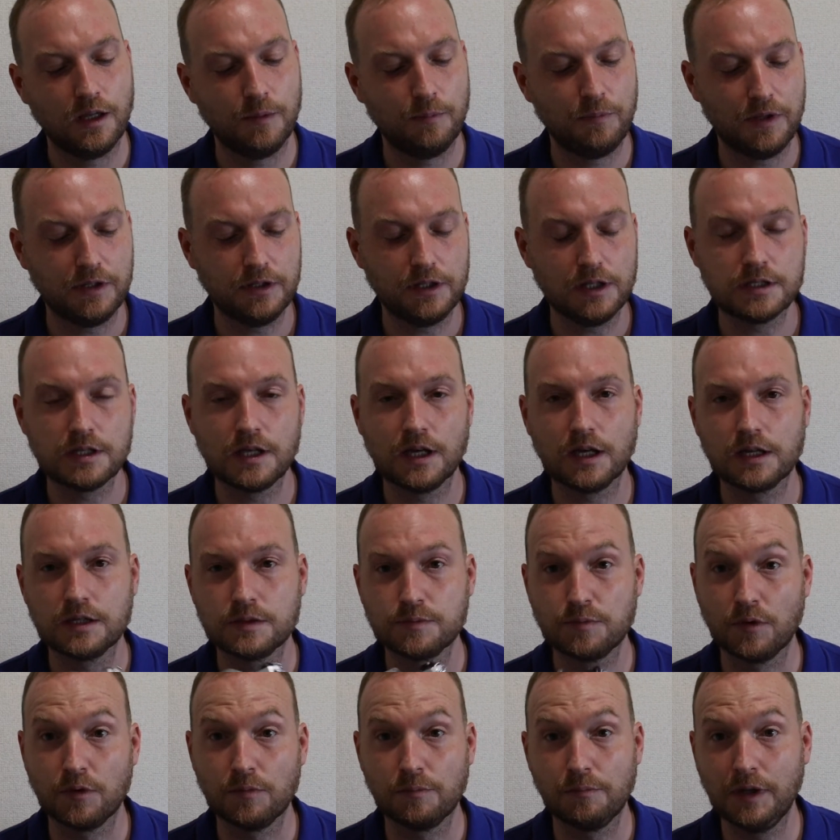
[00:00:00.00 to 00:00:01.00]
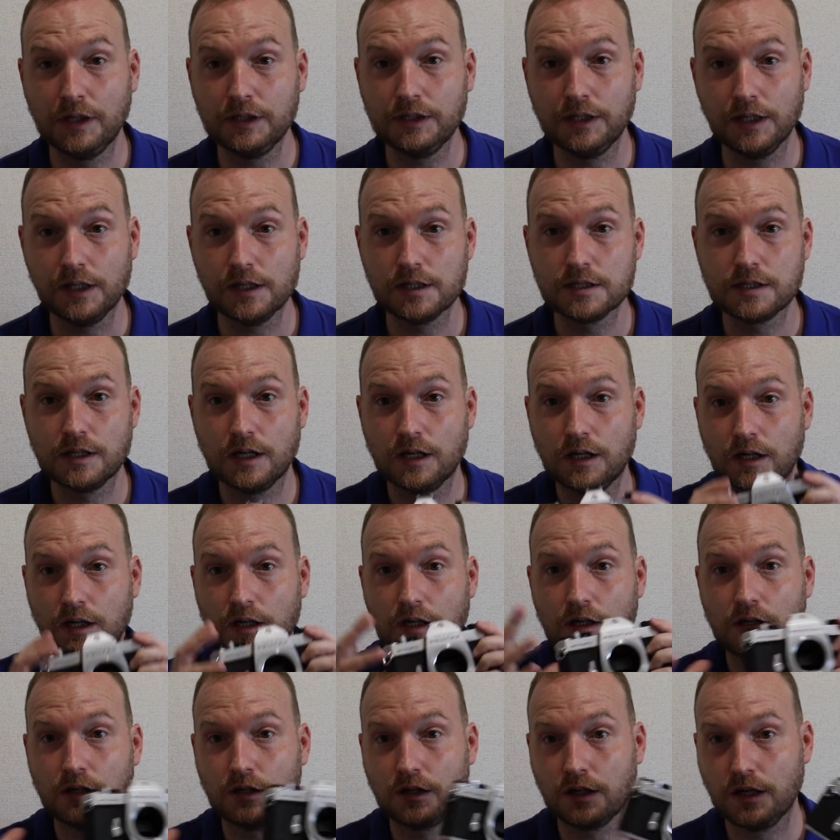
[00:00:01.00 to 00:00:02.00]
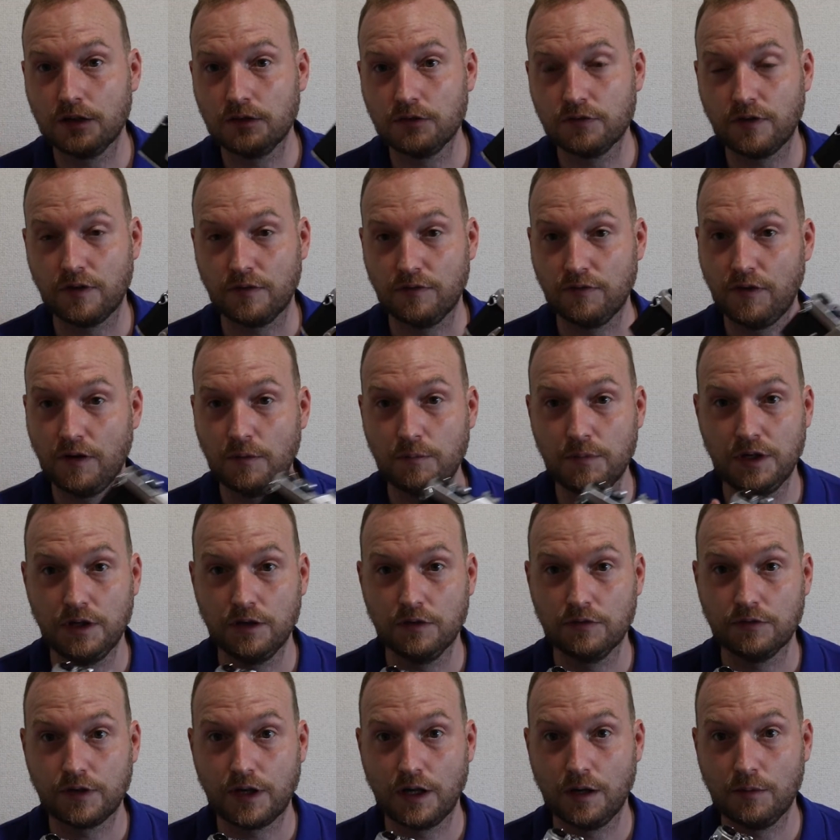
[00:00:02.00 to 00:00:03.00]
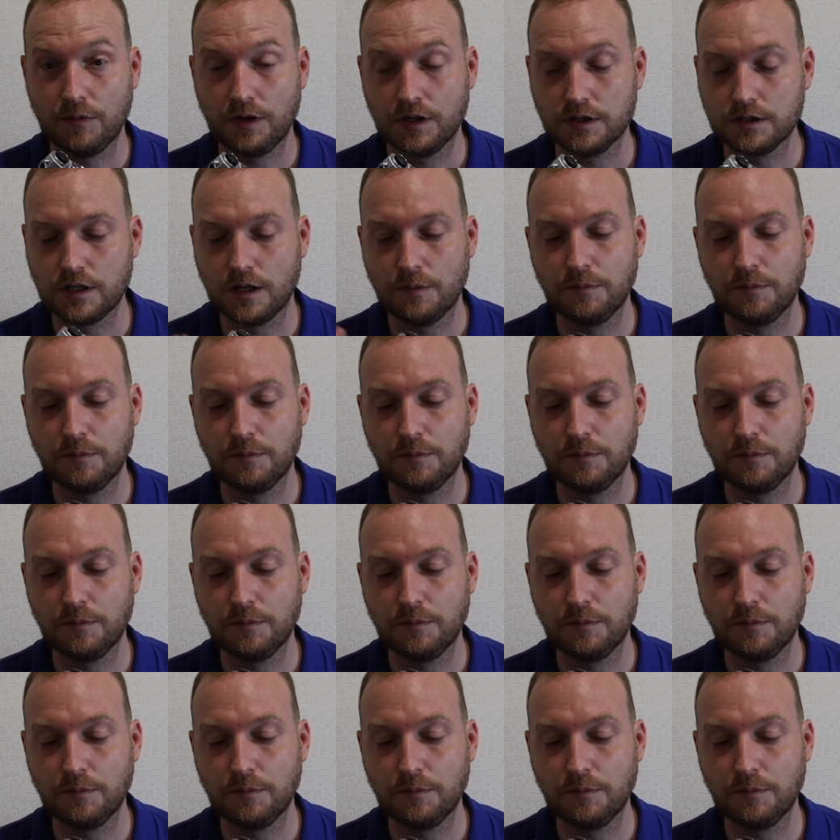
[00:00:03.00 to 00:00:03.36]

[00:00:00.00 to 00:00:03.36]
Pentax SP are kind of a family of cameras.